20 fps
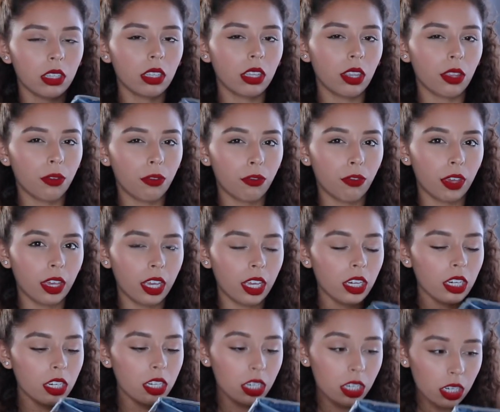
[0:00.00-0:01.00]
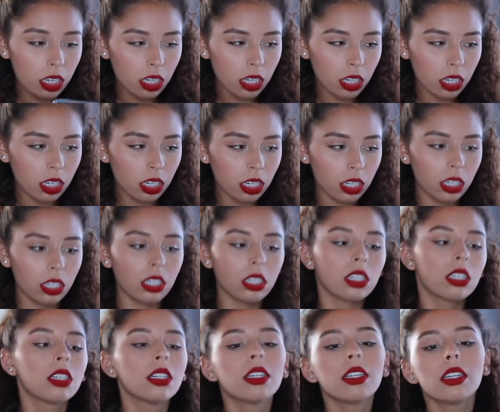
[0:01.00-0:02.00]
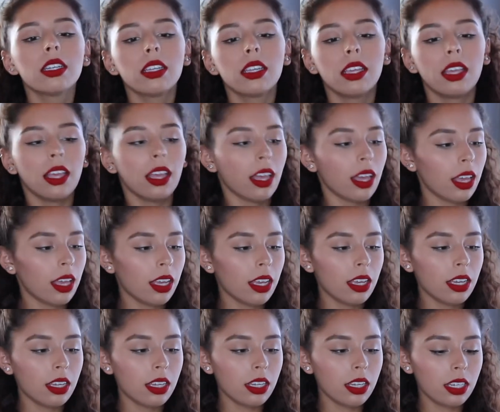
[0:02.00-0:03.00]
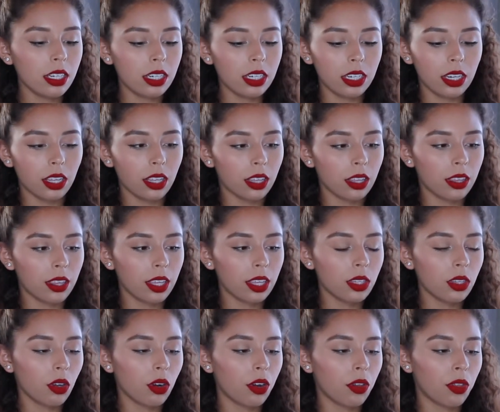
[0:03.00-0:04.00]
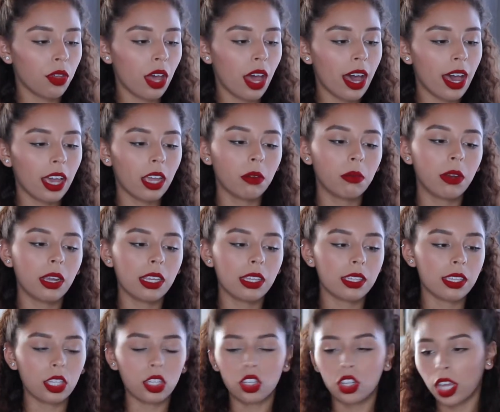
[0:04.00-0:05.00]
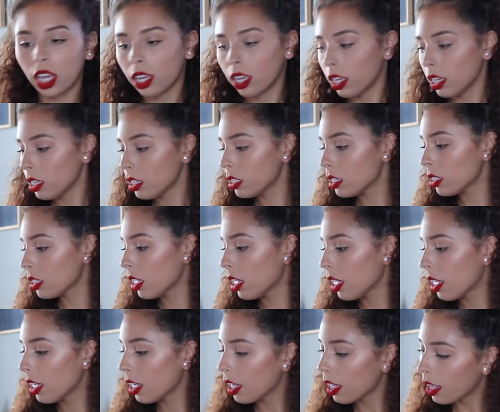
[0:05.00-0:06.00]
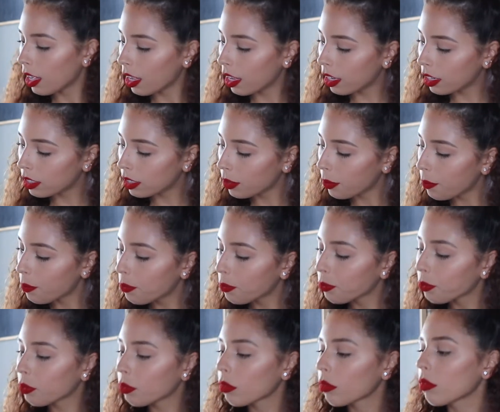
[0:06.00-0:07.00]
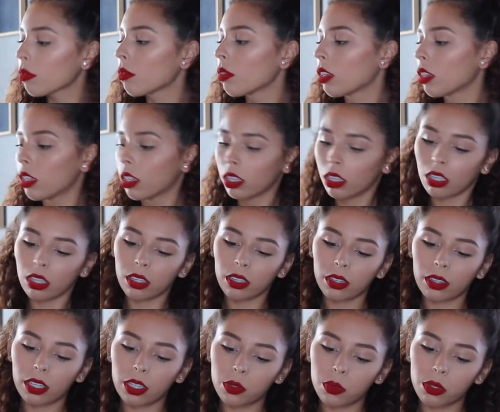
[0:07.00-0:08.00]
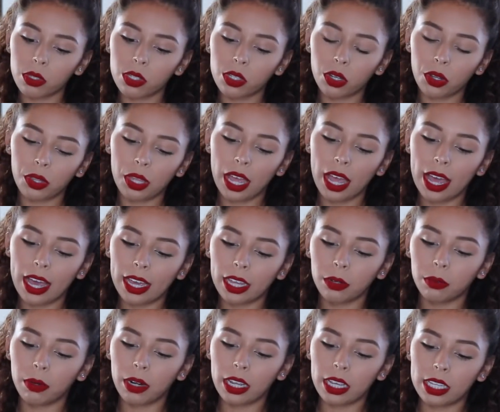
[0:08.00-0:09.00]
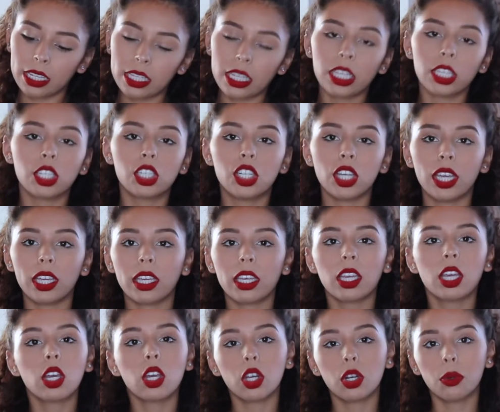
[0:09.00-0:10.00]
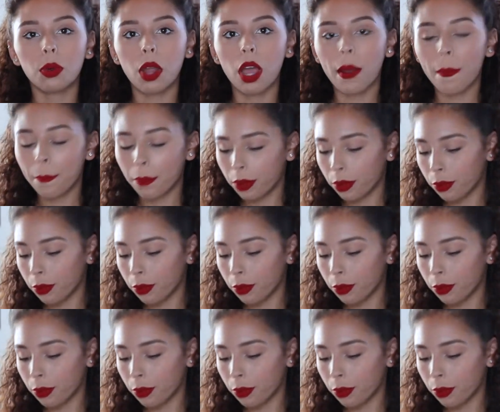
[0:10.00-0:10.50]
the fit. And these are the high-rise jeggings, and these ones are the high-rise jegging crop.